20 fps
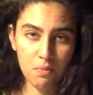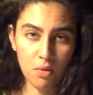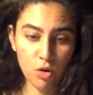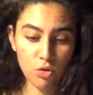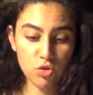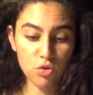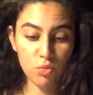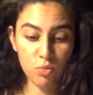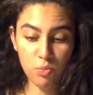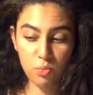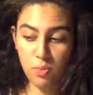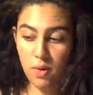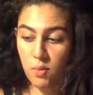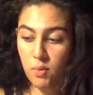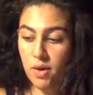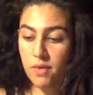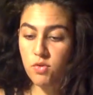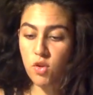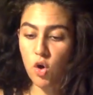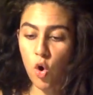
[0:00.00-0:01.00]
also by
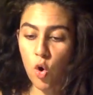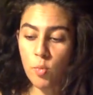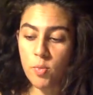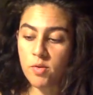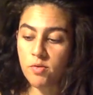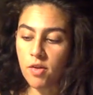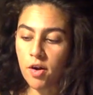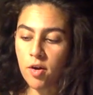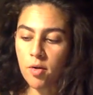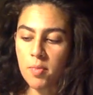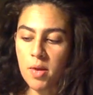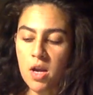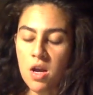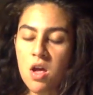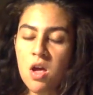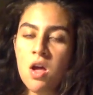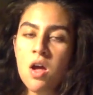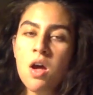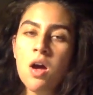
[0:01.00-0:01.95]
way of the home environment,